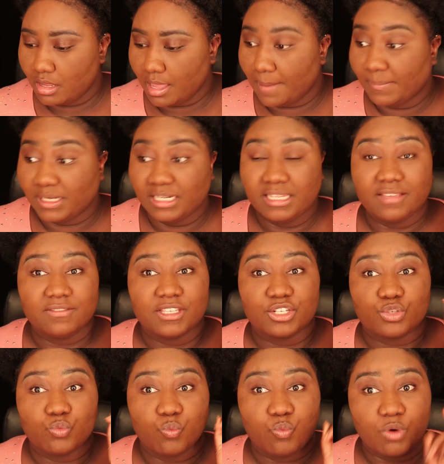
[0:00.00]
I'm gonna give
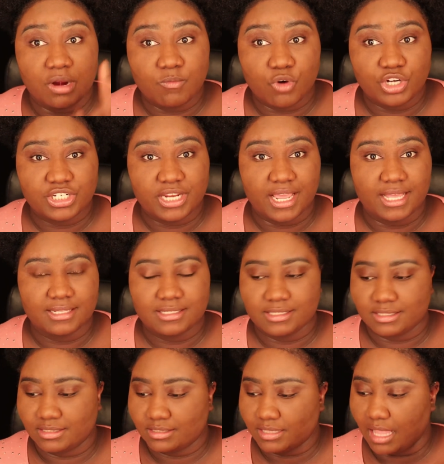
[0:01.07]
this one more
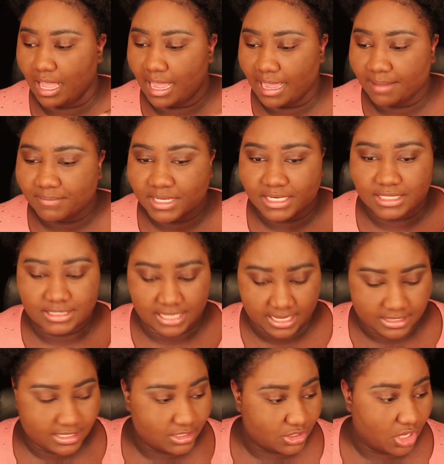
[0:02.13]
chance. I'm gonna
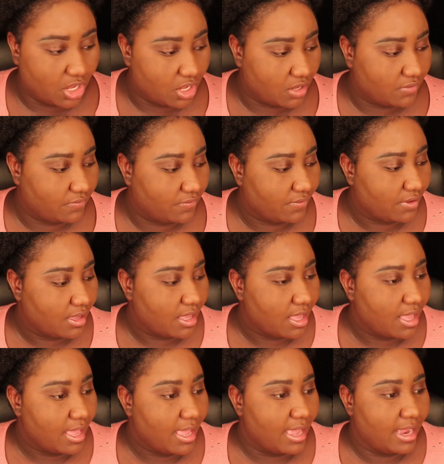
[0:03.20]
take this off
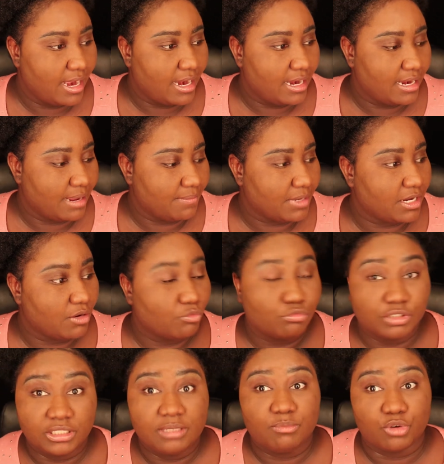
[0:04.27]
and I'm gonna
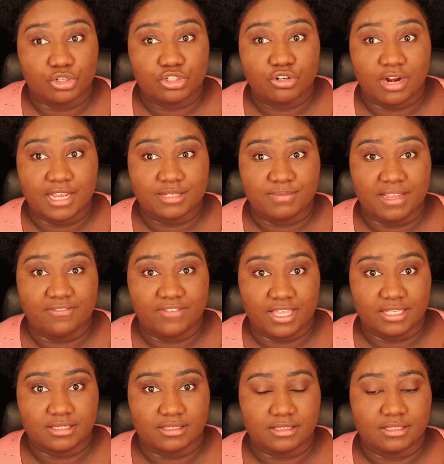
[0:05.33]
really moisturize my
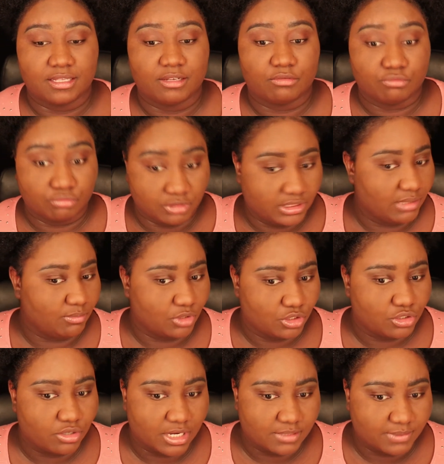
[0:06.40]
face, like really
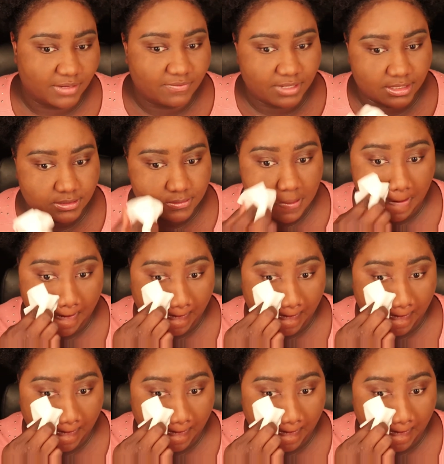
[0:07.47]
moisturize my face.